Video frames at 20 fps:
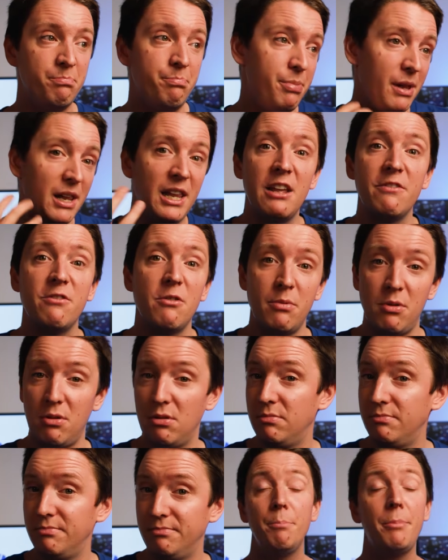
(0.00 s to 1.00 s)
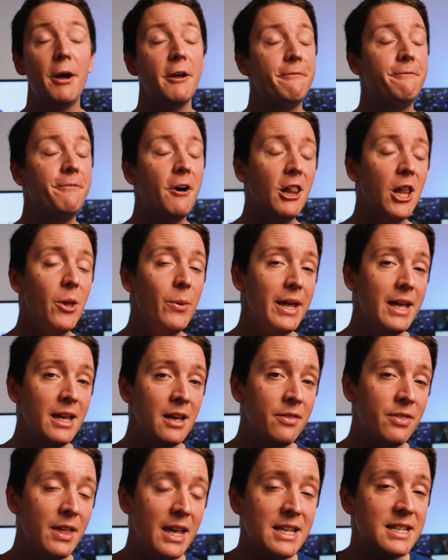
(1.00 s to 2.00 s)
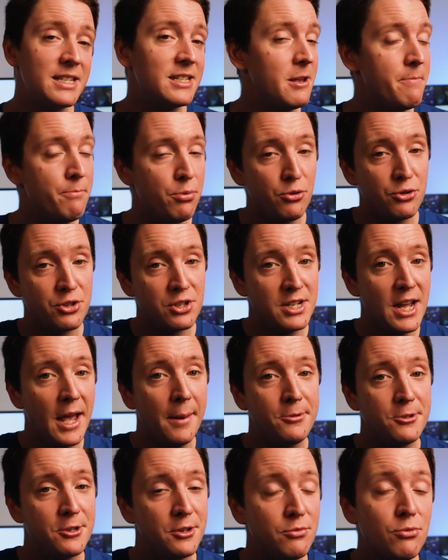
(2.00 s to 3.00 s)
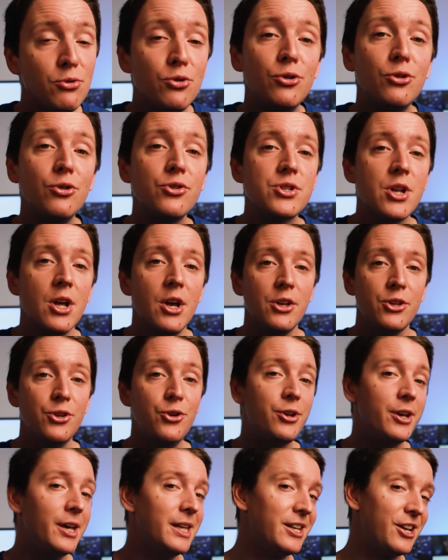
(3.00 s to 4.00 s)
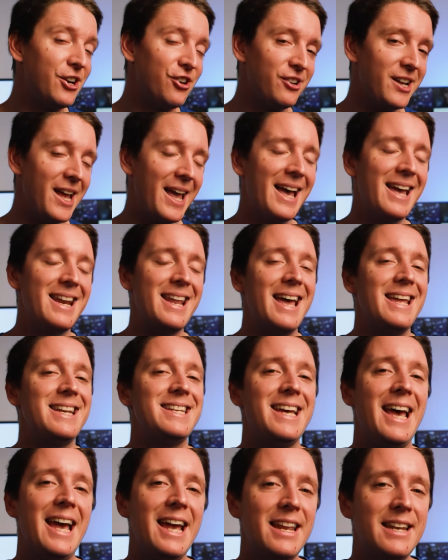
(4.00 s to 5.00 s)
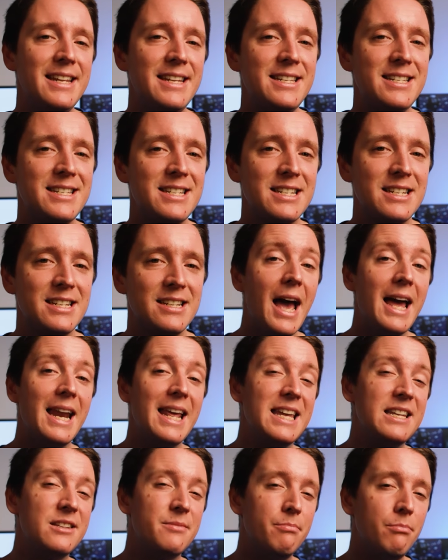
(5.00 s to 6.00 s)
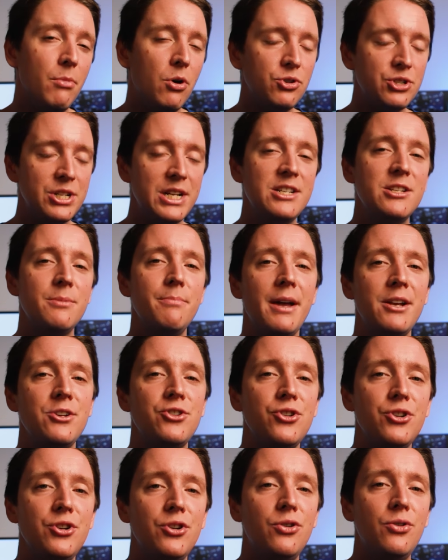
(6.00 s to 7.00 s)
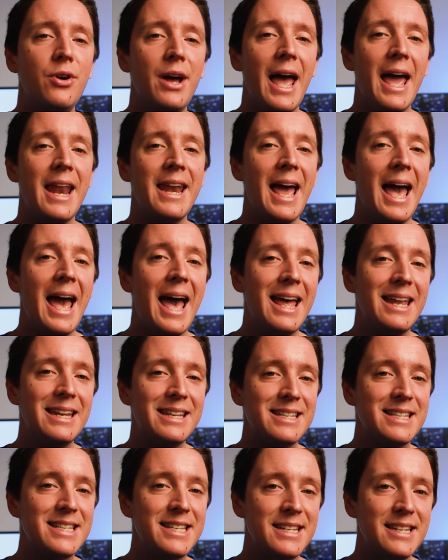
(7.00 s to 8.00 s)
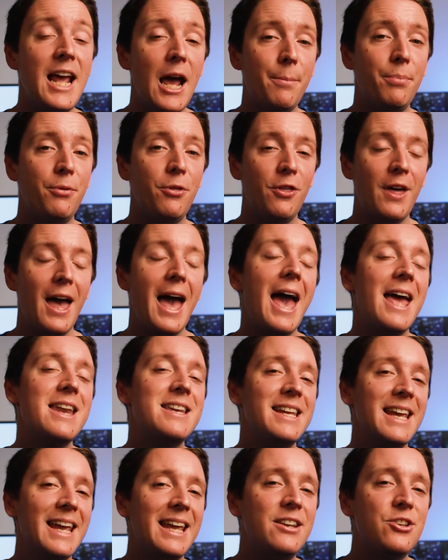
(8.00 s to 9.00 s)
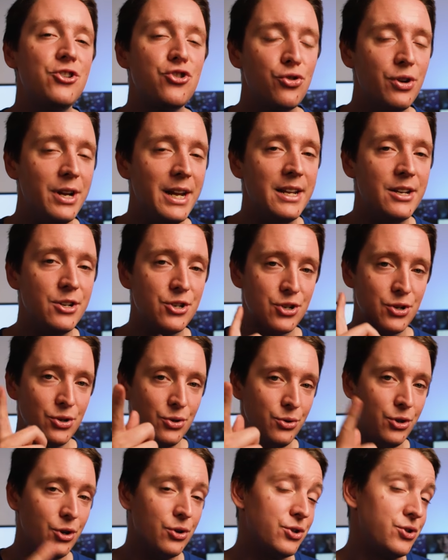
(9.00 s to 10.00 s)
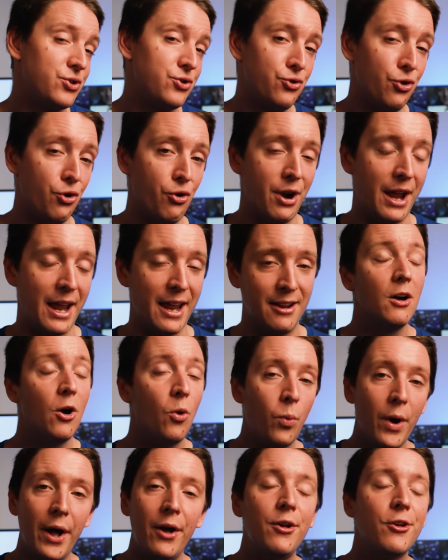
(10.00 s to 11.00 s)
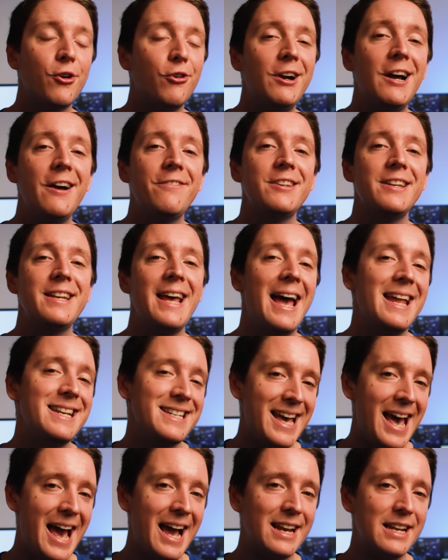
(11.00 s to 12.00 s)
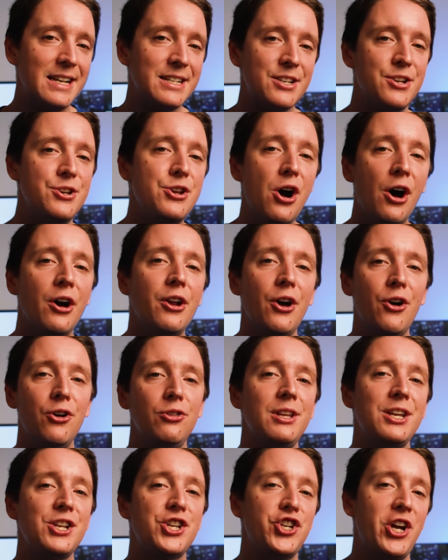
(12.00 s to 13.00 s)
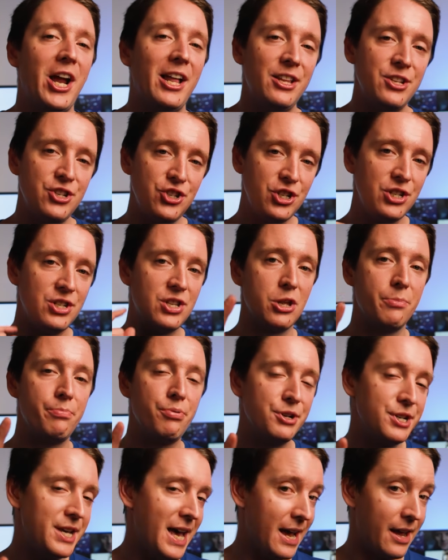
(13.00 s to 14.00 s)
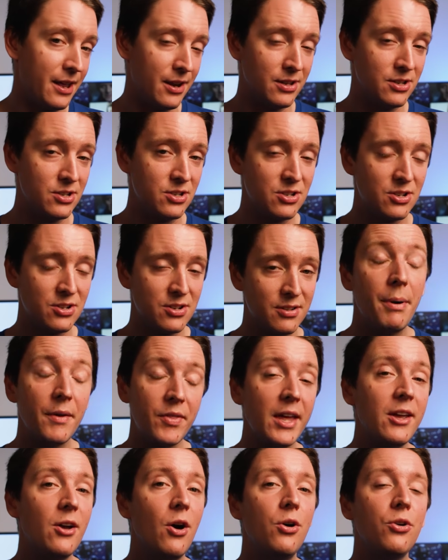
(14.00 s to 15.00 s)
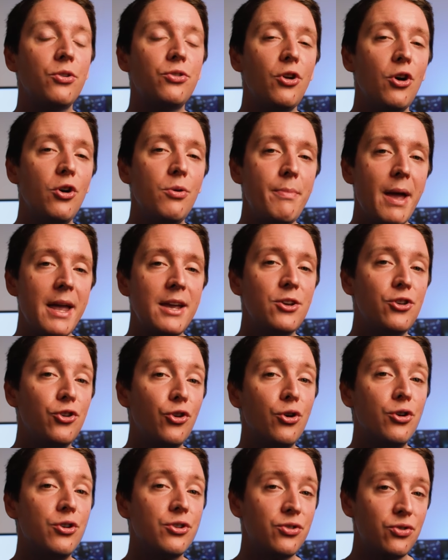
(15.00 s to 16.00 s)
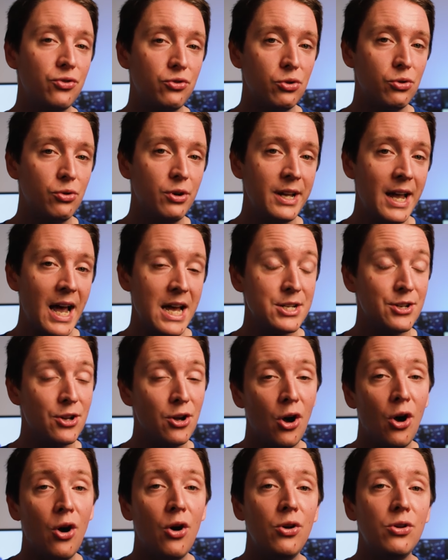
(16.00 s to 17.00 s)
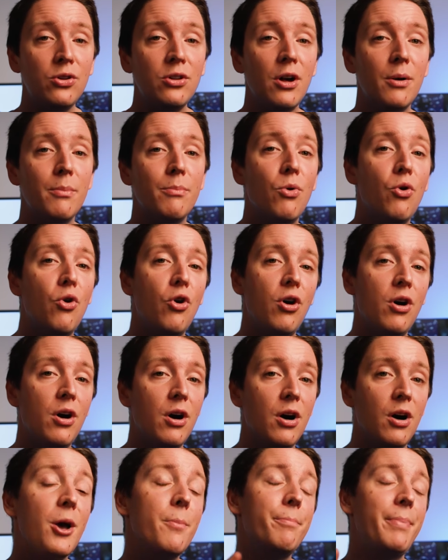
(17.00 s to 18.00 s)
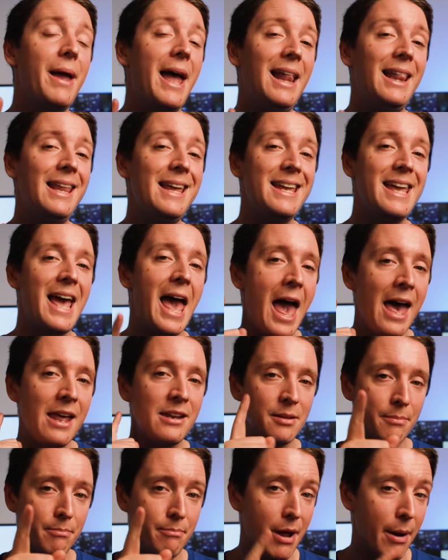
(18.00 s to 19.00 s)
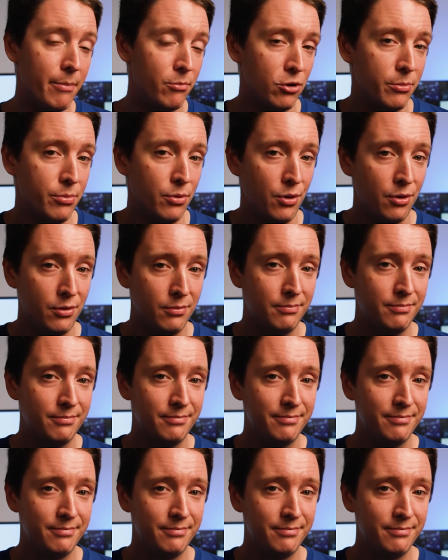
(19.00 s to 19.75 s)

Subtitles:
believable. By following these simple steps and rules, you can create an antagonist that is multi-dimensional and adds depth and intrigue to your story. A well-crafted antagonist not only challenges the protagonist, but they also make your story as a whole more compelling and memorable.